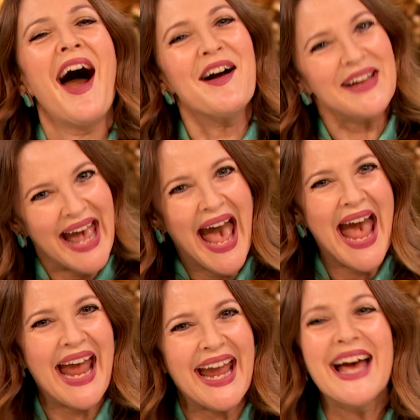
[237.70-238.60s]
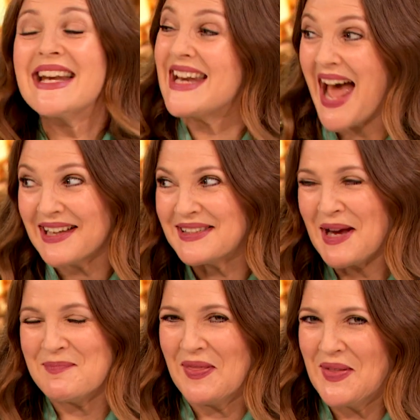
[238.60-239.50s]
Okay, next
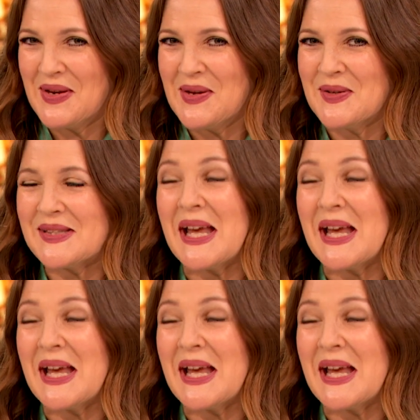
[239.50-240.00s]
up in the news,